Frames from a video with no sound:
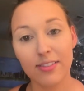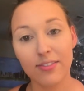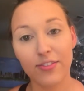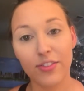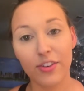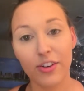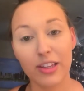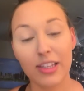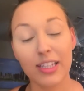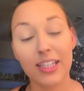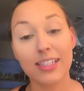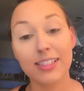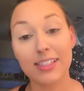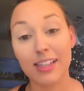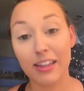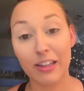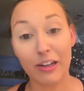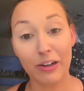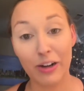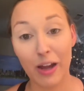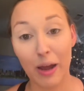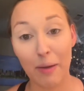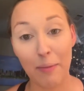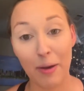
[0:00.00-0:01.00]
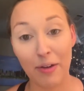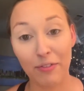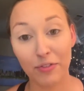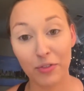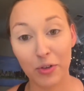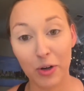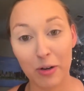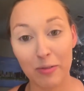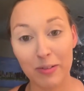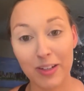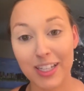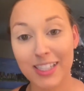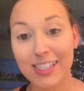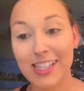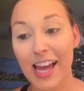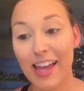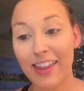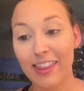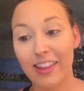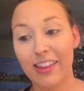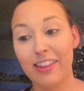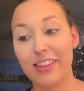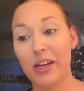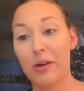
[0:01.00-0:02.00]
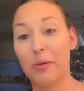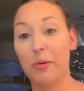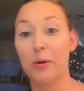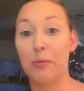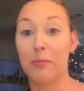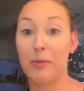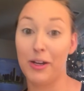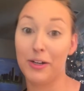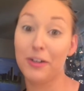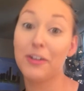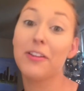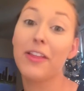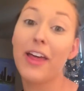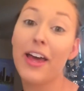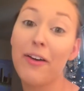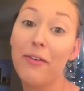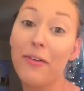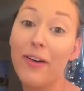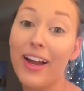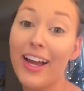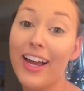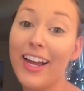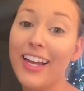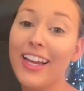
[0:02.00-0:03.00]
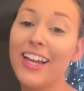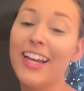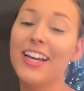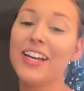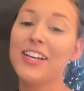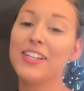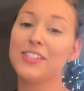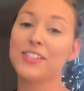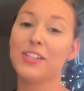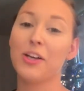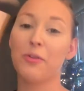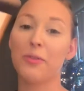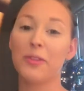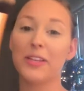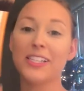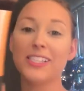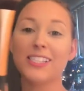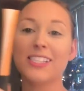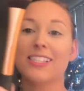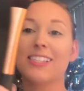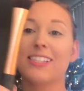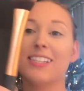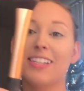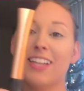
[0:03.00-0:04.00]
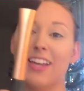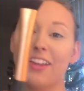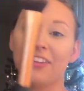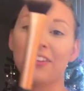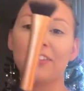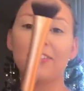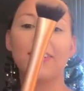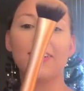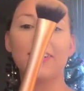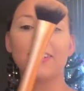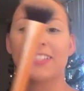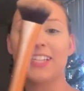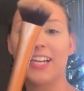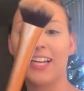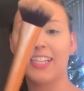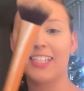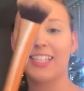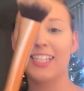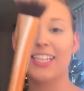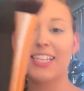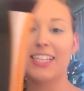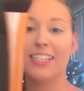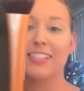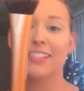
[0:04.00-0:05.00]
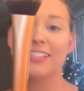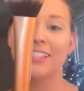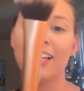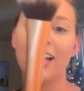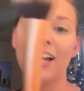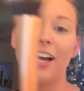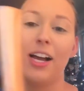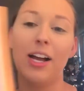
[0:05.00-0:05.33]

for things that they're not meant for because I think they work better that way. So this is another Real Techniques